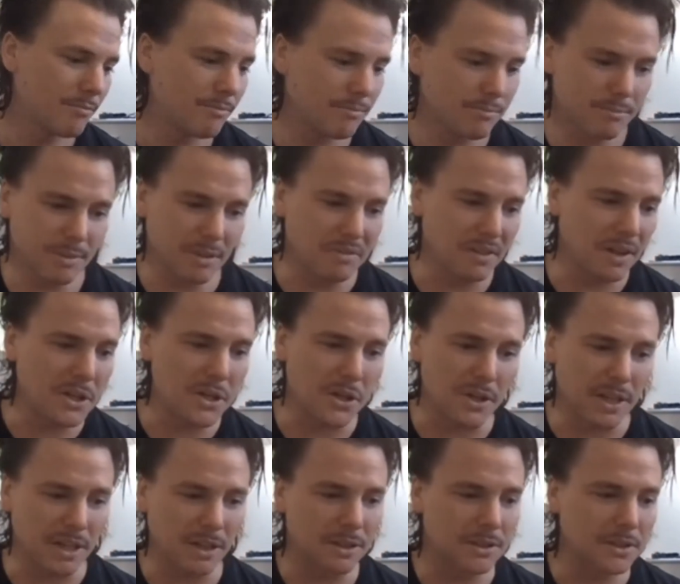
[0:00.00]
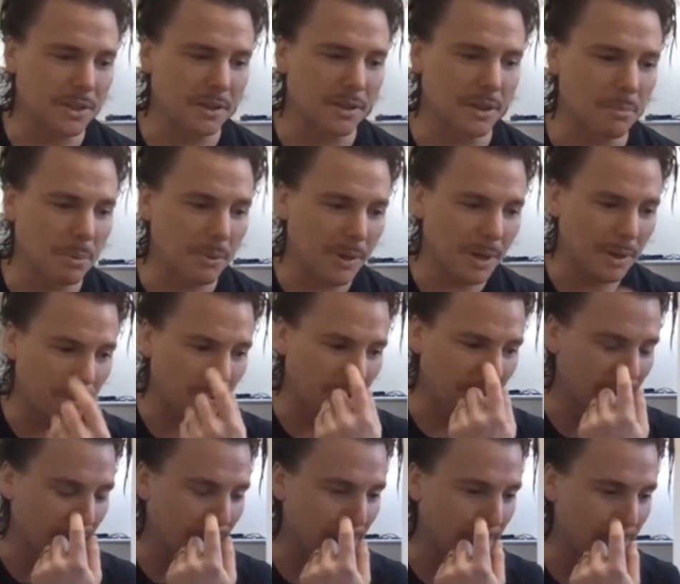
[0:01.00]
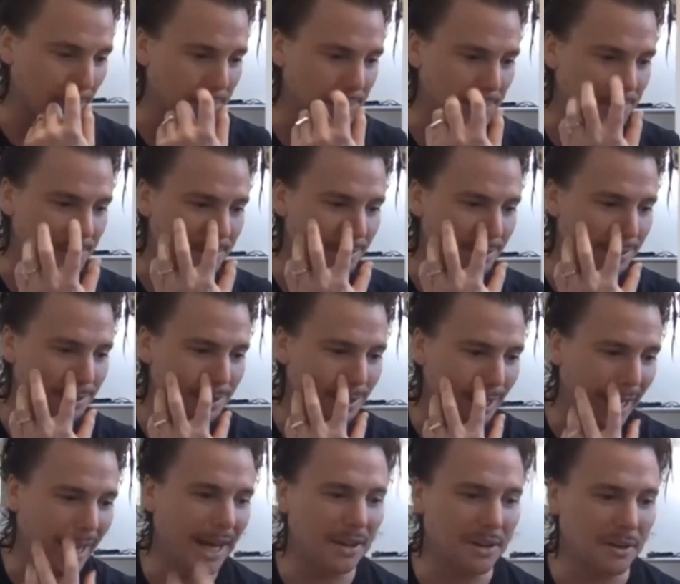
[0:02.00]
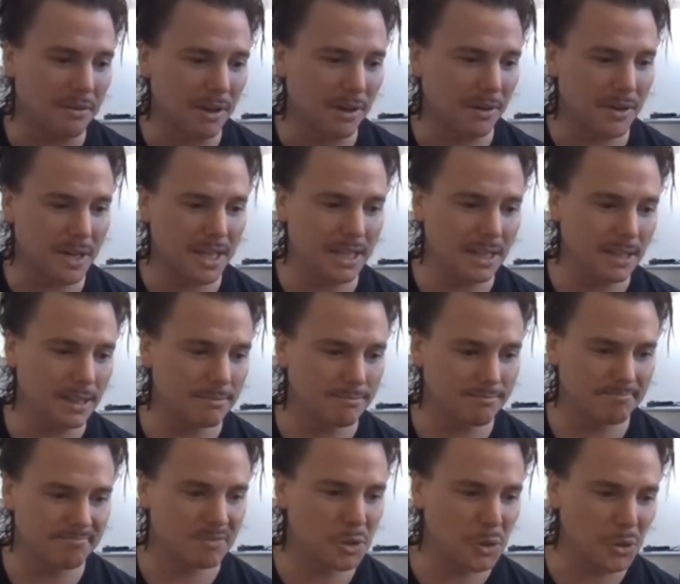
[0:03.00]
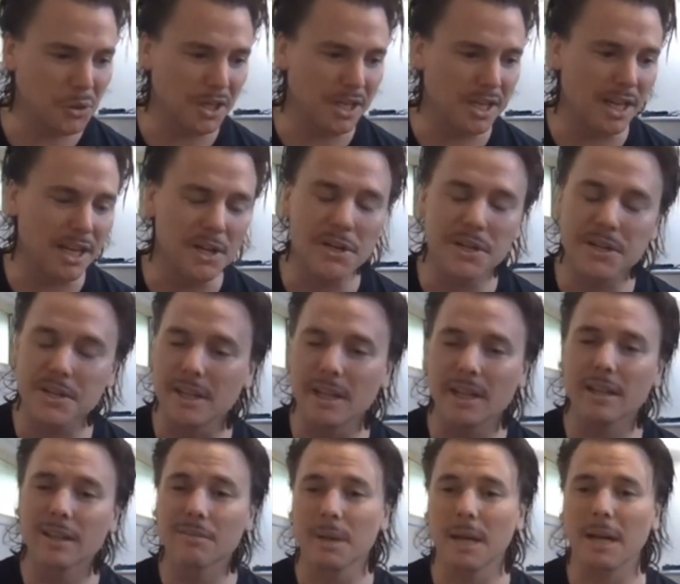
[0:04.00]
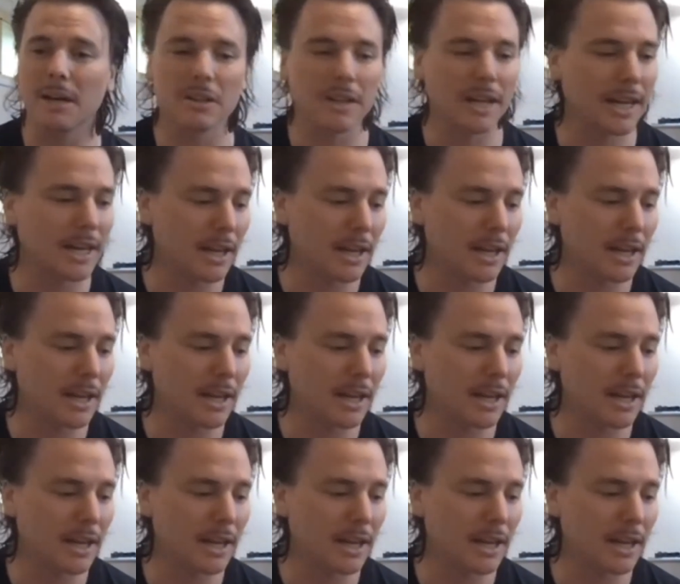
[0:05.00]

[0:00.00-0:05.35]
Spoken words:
eventually got to the point where I had a very sort of niche thing about